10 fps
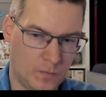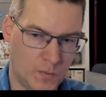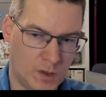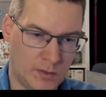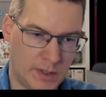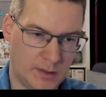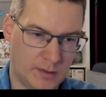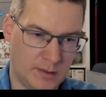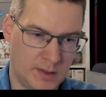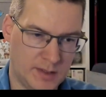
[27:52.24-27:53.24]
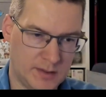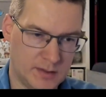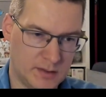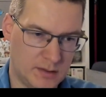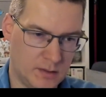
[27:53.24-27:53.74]
All right, this
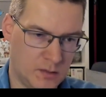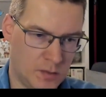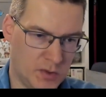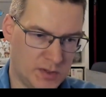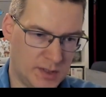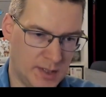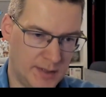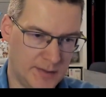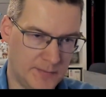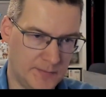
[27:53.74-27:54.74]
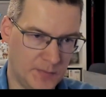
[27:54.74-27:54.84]
is almost the end.